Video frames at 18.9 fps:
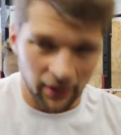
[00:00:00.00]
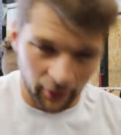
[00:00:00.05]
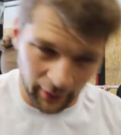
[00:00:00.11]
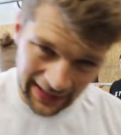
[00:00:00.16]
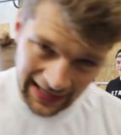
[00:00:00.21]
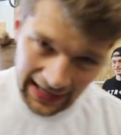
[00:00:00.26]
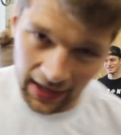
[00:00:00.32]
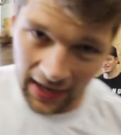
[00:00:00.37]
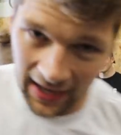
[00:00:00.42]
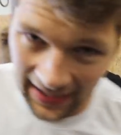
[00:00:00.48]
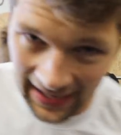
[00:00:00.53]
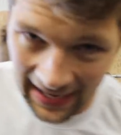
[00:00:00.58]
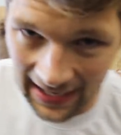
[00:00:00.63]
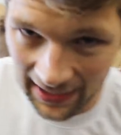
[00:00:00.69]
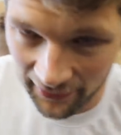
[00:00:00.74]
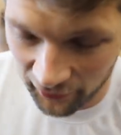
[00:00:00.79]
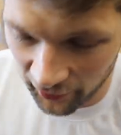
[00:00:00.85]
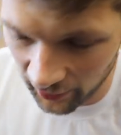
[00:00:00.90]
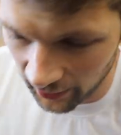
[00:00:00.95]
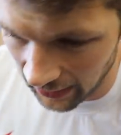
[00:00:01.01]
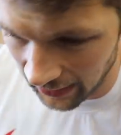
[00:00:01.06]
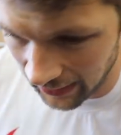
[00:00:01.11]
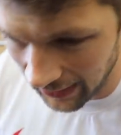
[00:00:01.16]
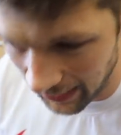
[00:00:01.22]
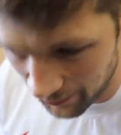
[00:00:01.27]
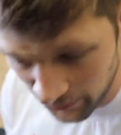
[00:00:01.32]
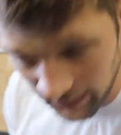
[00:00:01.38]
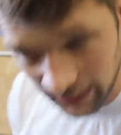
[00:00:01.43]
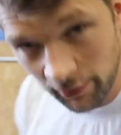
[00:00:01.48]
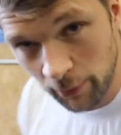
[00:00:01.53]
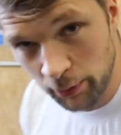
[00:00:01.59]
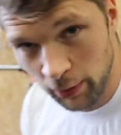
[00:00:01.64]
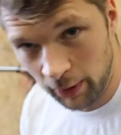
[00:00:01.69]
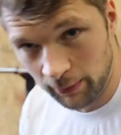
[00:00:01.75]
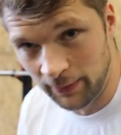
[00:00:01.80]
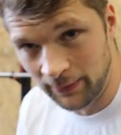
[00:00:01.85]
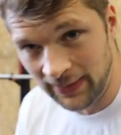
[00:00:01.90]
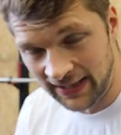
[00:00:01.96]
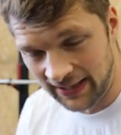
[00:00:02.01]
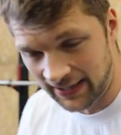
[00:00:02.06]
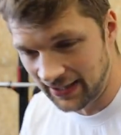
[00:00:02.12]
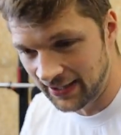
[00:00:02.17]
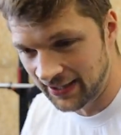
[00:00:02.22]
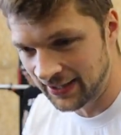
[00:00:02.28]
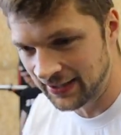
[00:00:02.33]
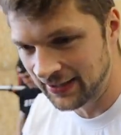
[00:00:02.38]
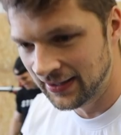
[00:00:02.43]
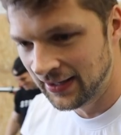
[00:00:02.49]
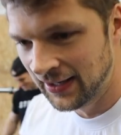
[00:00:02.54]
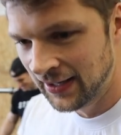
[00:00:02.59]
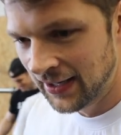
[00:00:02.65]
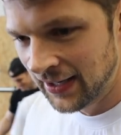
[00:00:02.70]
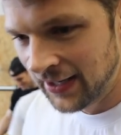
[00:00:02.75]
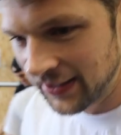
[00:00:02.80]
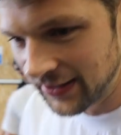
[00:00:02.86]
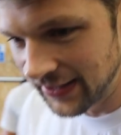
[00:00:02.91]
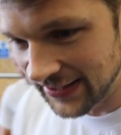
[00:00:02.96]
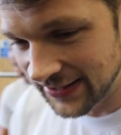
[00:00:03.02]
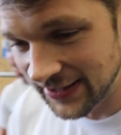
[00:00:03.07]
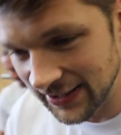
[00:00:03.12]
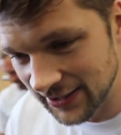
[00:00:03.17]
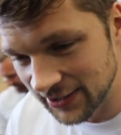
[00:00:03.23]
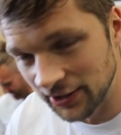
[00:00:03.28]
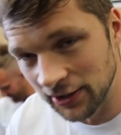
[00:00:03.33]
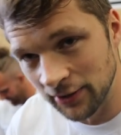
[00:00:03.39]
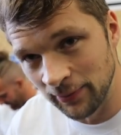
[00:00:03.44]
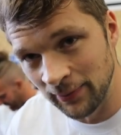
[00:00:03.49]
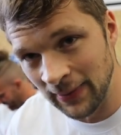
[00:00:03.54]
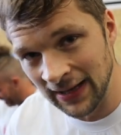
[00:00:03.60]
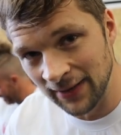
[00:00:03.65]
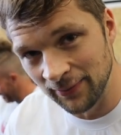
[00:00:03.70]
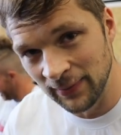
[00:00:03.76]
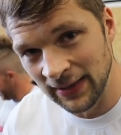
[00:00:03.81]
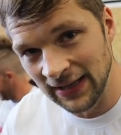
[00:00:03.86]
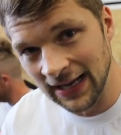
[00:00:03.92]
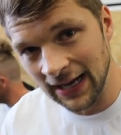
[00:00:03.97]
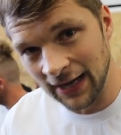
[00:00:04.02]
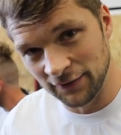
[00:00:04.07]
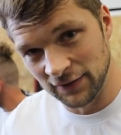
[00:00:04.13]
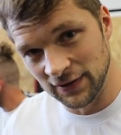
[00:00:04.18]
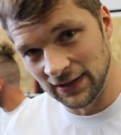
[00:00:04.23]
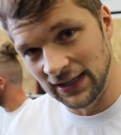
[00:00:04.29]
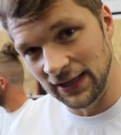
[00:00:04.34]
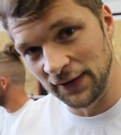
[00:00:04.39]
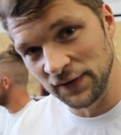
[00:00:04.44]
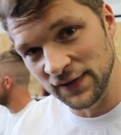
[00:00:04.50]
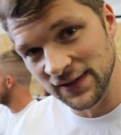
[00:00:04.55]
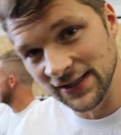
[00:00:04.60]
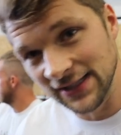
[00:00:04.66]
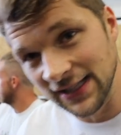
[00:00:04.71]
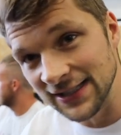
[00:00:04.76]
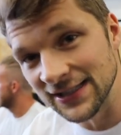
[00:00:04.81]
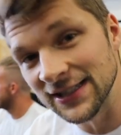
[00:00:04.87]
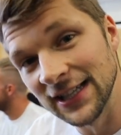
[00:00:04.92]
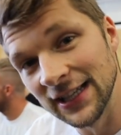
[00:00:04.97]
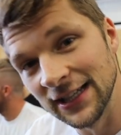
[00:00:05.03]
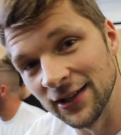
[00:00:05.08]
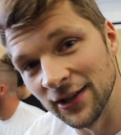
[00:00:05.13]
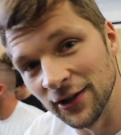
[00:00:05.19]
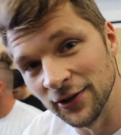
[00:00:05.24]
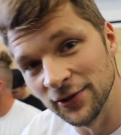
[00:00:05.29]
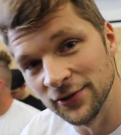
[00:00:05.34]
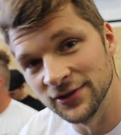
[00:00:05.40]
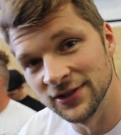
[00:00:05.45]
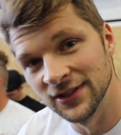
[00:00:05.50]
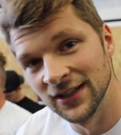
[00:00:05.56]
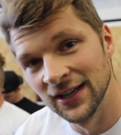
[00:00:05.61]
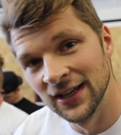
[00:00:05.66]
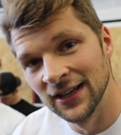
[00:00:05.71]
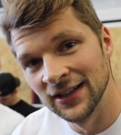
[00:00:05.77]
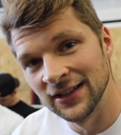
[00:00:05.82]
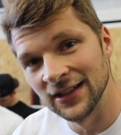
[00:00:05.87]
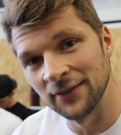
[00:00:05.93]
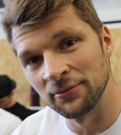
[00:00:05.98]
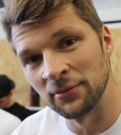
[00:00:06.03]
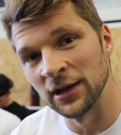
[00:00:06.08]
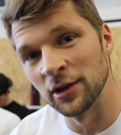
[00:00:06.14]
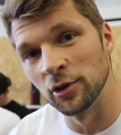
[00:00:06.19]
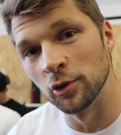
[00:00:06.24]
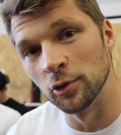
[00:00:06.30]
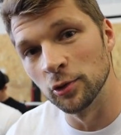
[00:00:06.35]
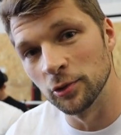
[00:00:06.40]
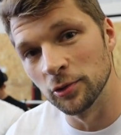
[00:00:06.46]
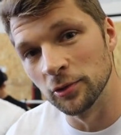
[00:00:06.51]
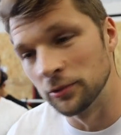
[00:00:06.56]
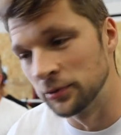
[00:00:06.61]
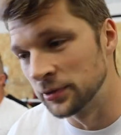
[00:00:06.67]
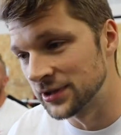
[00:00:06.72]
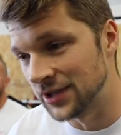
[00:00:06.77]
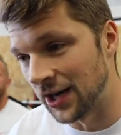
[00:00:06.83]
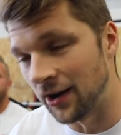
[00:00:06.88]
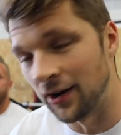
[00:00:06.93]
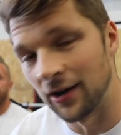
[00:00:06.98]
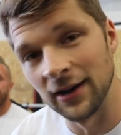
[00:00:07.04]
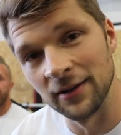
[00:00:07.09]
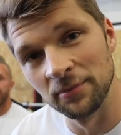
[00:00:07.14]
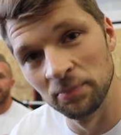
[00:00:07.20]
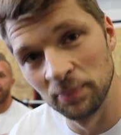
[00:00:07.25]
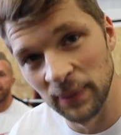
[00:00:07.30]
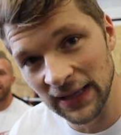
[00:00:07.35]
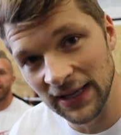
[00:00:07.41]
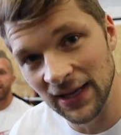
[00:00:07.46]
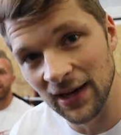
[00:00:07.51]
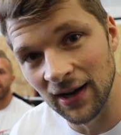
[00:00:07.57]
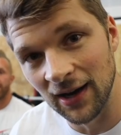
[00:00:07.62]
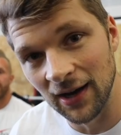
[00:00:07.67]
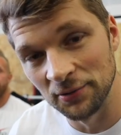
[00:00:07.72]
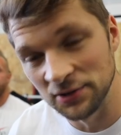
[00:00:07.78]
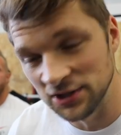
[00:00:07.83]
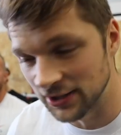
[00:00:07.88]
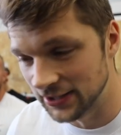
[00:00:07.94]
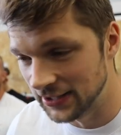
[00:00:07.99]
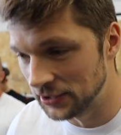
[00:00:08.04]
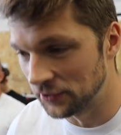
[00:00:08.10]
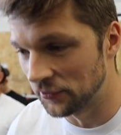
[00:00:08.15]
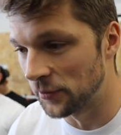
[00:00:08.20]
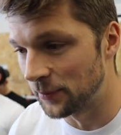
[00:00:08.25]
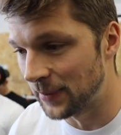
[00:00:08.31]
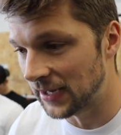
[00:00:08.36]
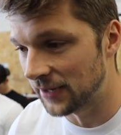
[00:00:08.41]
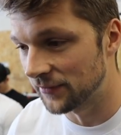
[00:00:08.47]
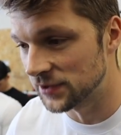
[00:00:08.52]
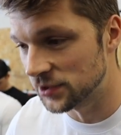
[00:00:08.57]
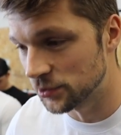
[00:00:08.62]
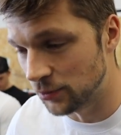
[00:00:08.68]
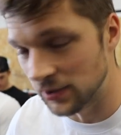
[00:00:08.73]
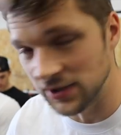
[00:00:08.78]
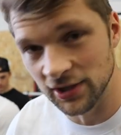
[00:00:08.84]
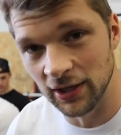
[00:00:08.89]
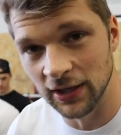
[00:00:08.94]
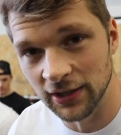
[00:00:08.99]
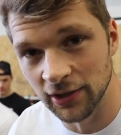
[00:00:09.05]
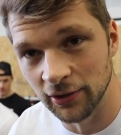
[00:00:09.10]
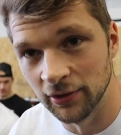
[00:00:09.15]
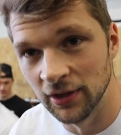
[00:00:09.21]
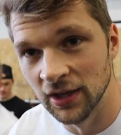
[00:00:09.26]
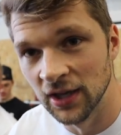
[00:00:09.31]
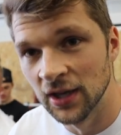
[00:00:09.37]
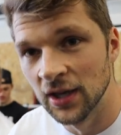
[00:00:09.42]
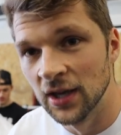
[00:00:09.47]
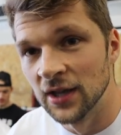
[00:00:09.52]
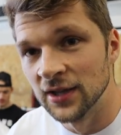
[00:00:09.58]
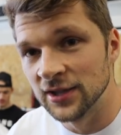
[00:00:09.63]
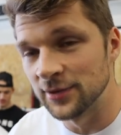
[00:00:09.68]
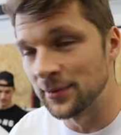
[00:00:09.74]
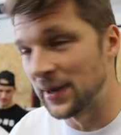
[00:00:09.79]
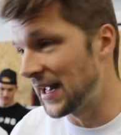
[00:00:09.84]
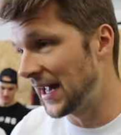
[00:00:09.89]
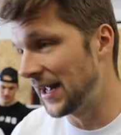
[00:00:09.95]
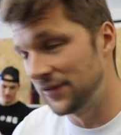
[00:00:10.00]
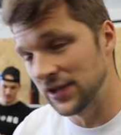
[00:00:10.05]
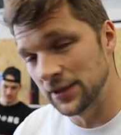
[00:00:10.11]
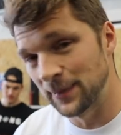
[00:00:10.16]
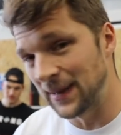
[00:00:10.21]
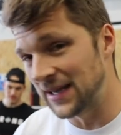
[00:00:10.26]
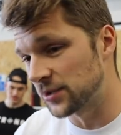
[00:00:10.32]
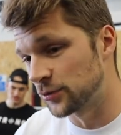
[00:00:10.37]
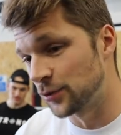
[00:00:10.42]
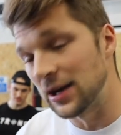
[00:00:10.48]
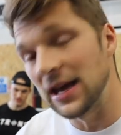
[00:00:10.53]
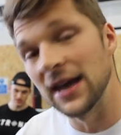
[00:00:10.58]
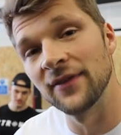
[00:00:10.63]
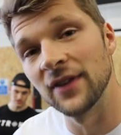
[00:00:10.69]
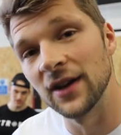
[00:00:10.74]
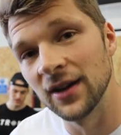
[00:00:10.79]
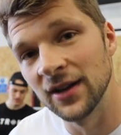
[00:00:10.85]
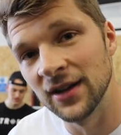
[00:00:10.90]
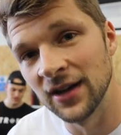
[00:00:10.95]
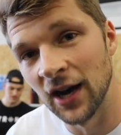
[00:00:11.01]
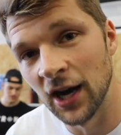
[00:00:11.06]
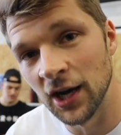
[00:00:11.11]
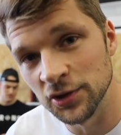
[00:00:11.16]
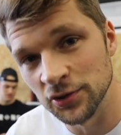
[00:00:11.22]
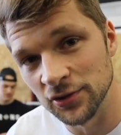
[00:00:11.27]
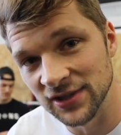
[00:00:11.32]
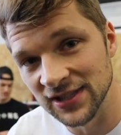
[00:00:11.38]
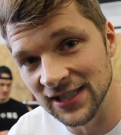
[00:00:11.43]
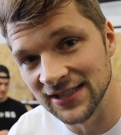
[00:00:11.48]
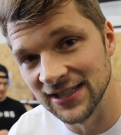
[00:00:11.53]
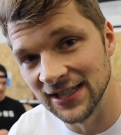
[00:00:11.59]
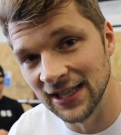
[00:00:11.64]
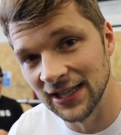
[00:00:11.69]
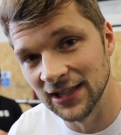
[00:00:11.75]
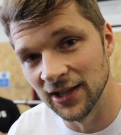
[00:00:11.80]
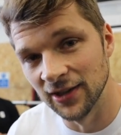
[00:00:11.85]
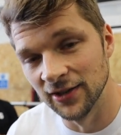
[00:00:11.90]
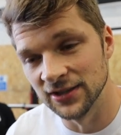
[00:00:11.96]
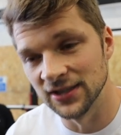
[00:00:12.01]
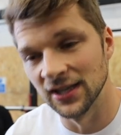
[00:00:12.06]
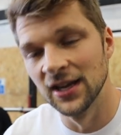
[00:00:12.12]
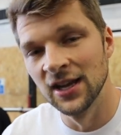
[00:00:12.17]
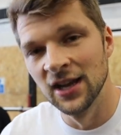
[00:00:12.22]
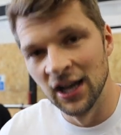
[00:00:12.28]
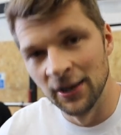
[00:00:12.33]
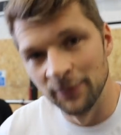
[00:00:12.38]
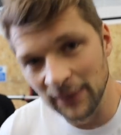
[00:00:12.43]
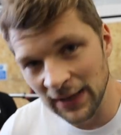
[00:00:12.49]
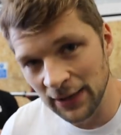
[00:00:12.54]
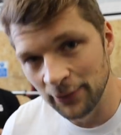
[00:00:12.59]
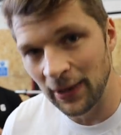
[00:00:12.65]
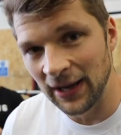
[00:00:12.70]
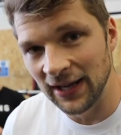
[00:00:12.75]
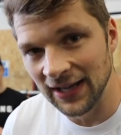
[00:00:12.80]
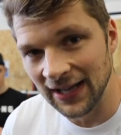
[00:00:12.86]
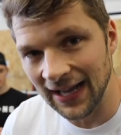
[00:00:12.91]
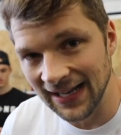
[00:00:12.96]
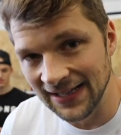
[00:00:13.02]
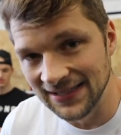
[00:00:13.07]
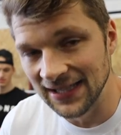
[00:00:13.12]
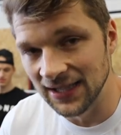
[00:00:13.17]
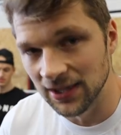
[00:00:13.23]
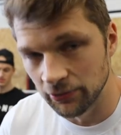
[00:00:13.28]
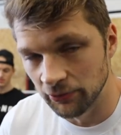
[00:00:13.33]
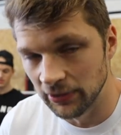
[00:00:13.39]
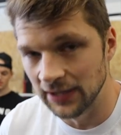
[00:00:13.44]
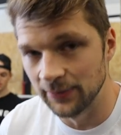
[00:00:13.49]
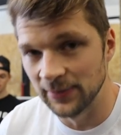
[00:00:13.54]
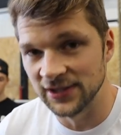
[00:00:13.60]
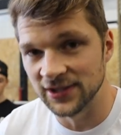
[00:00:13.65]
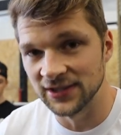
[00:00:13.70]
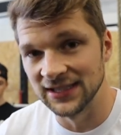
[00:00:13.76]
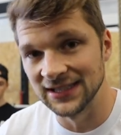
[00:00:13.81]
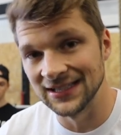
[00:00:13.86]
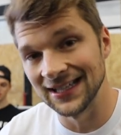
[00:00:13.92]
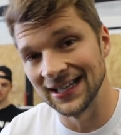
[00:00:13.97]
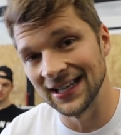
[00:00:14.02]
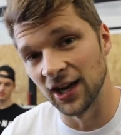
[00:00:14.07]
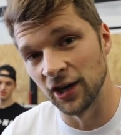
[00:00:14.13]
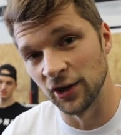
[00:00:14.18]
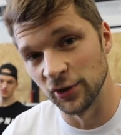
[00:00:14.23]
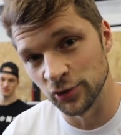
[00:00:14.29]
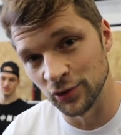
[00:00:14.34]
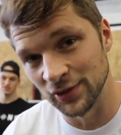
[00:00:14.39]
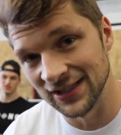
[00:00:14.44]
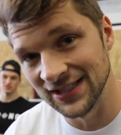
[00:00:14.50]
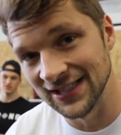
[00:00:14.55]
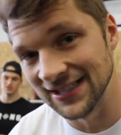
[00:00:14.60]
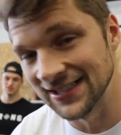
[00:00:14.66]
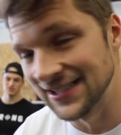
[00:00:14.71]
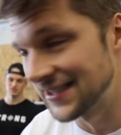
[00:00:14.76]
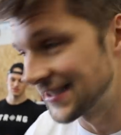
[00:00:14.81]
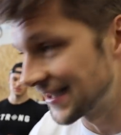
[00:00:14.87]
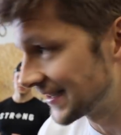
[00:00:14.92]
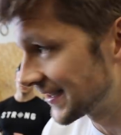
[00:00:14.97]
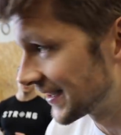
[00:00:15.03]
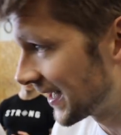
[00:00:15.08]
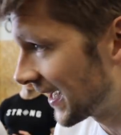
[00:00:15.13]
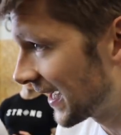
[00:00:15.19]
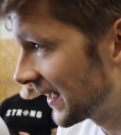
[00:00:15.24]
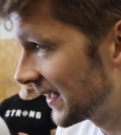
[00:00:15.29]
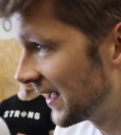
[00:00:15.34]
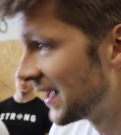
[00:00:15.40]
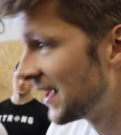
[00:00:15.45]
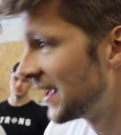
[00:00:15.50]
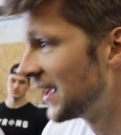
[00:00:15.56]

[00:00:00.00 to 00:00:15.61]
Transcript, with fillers: we ha I have uh, a bit of a problem here. This is gonna make me have to lift six kilos than my all-time PR, which I did off the back of a squat cycle. So my heaviest back squat ever, 160 kilos. Me weighing 83 means I need to hit 166 today.